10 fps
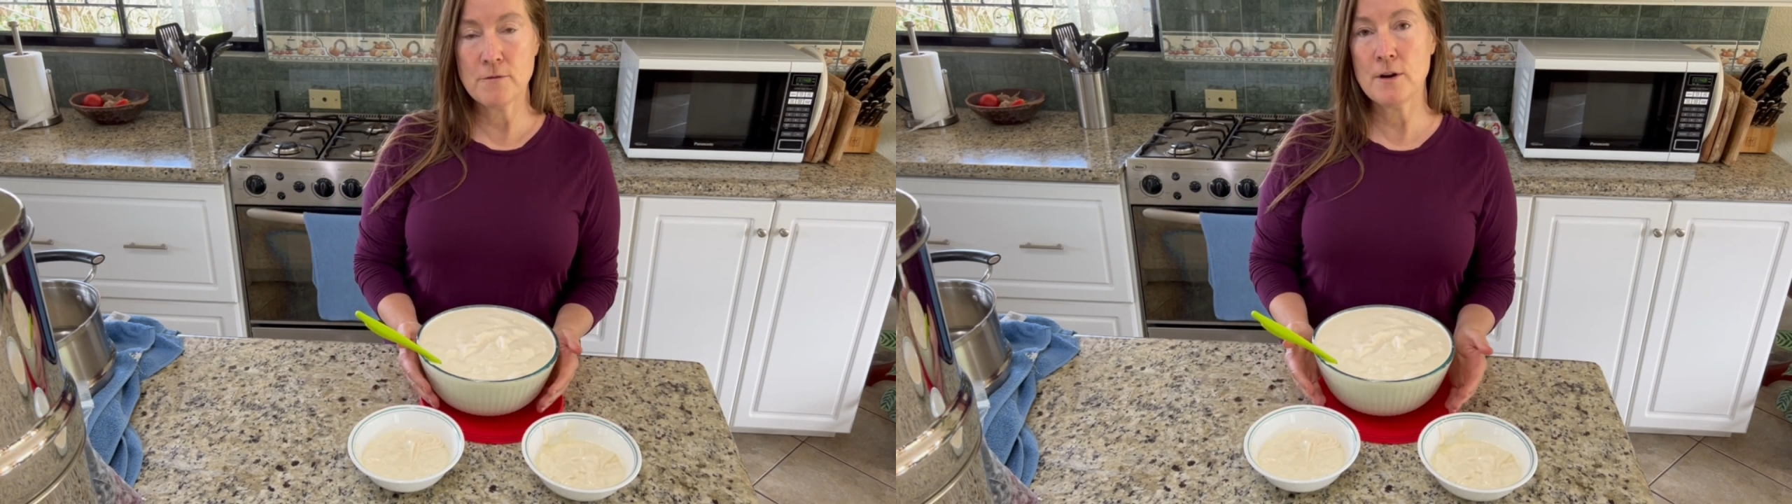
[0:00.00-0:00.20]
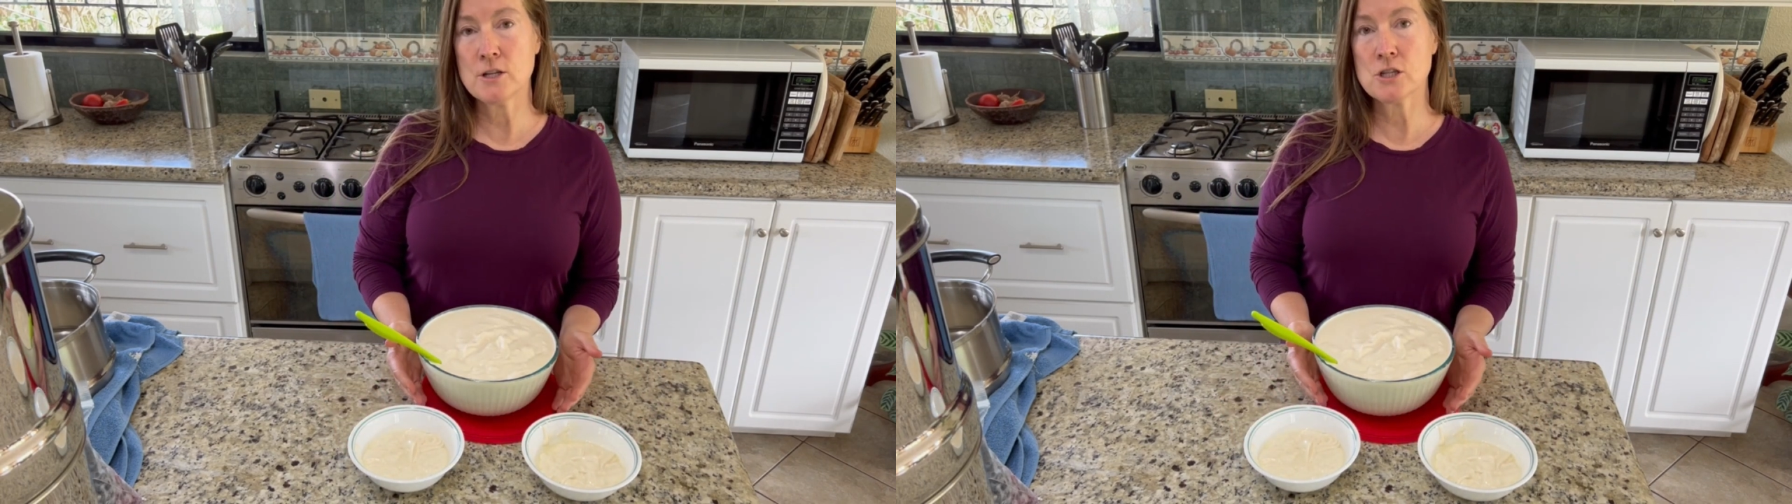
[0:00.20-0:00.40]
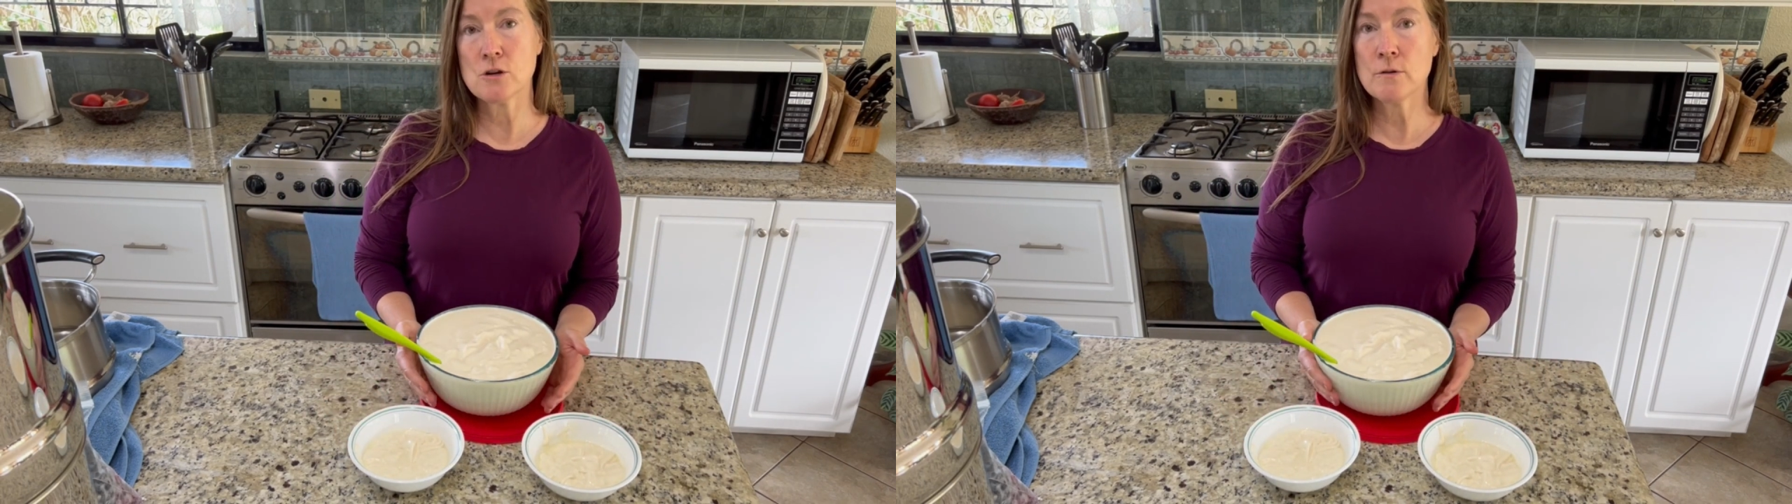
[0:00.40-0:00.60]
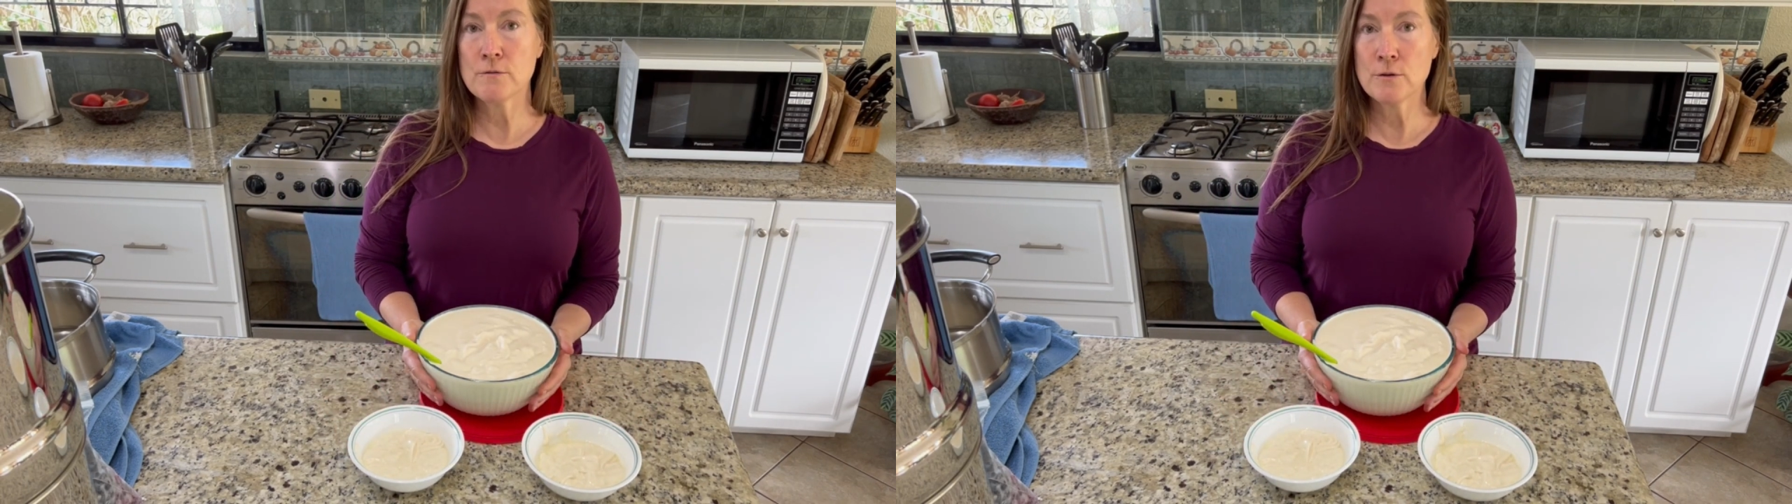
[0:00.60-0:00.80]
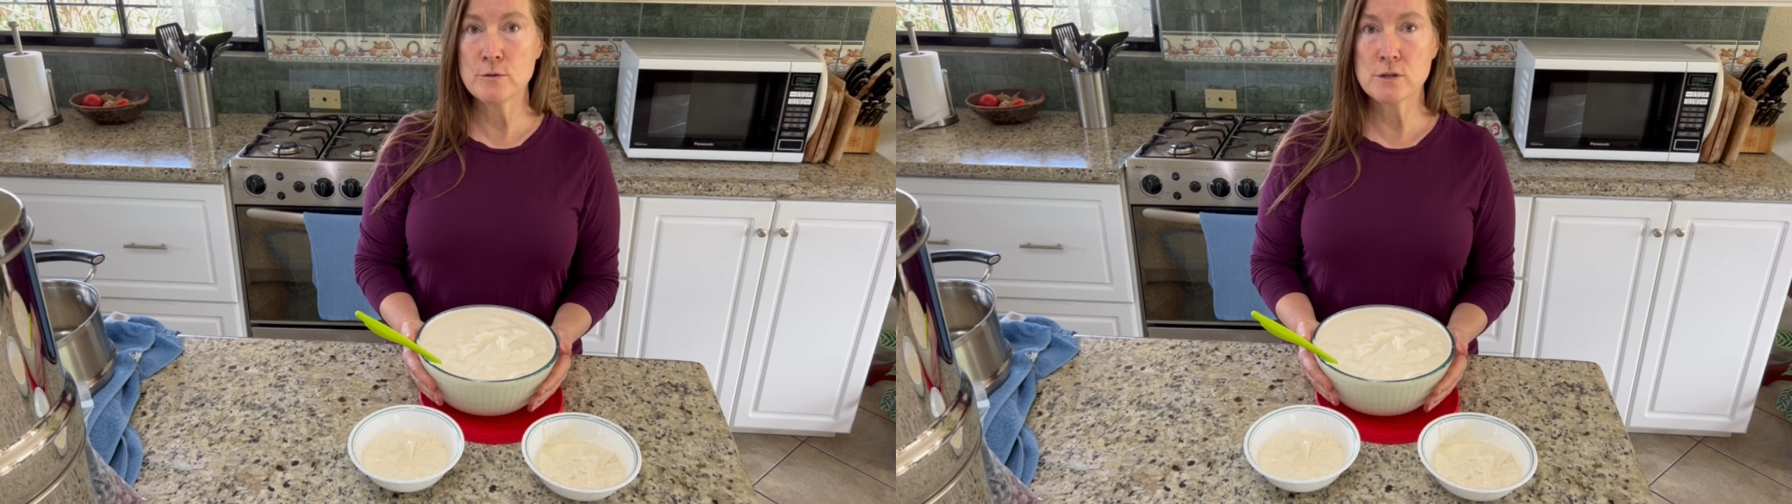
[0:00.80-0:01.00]
fresh or
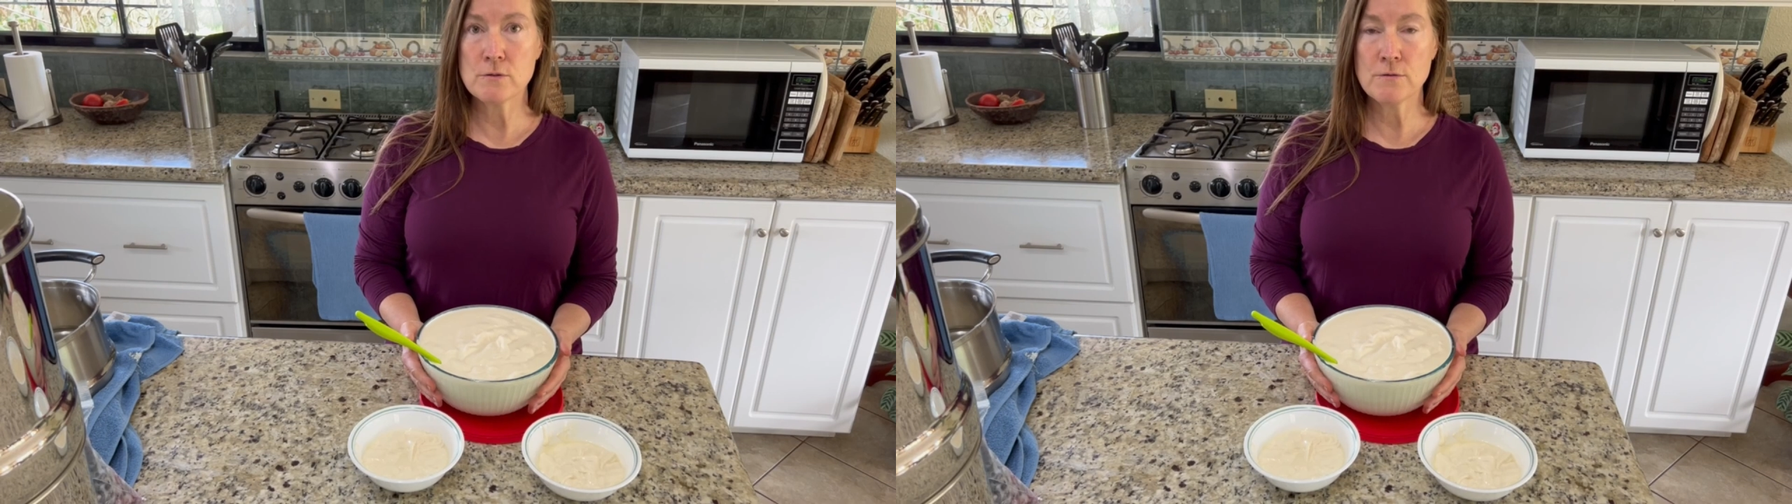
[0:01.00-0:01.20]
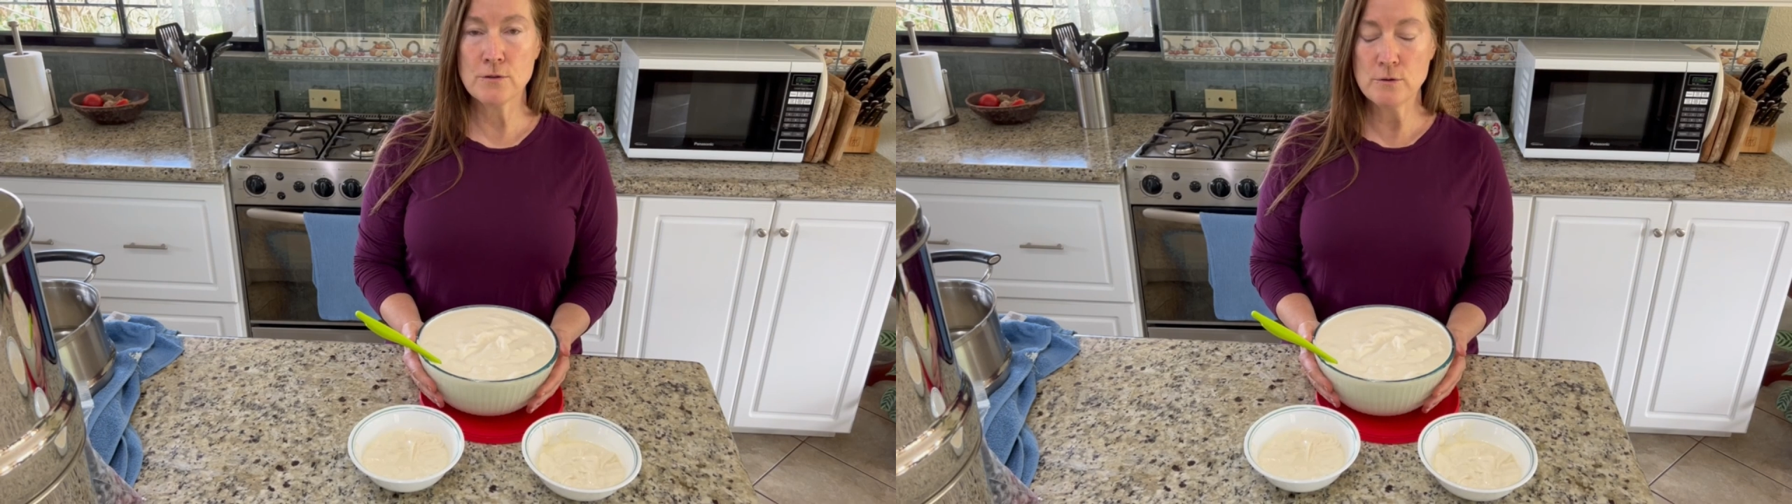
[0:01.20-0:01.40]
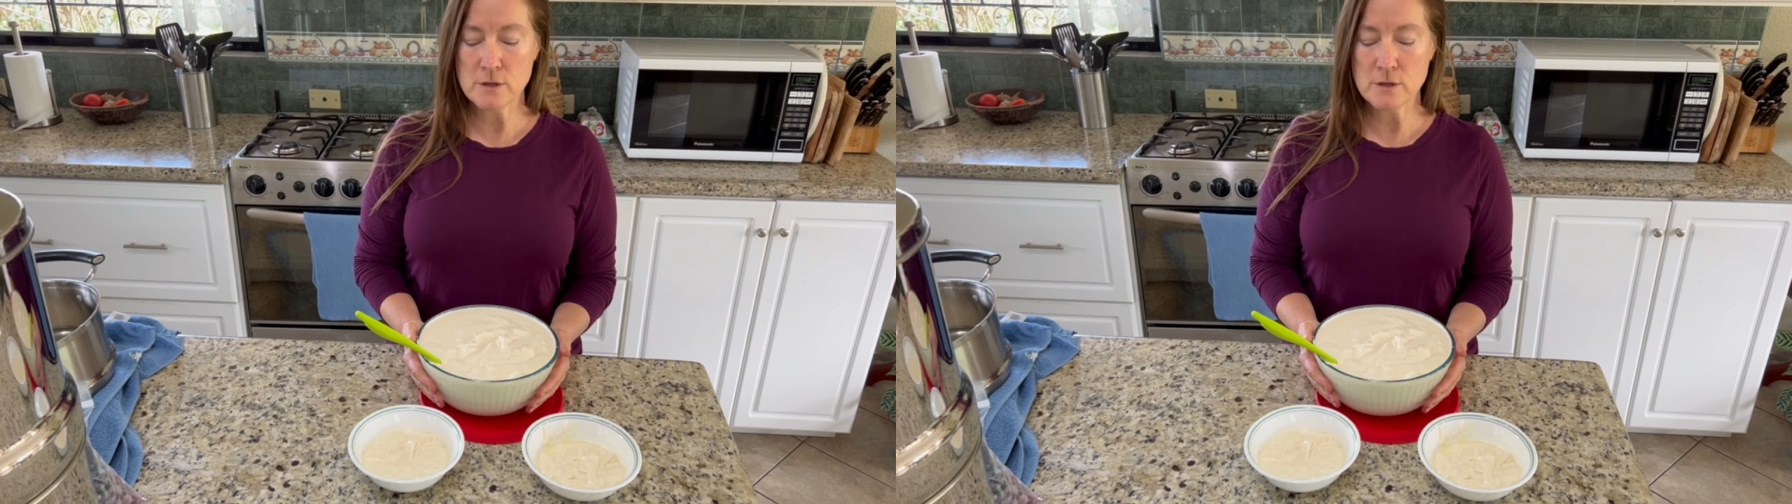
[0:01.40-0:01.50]
frozen fruit.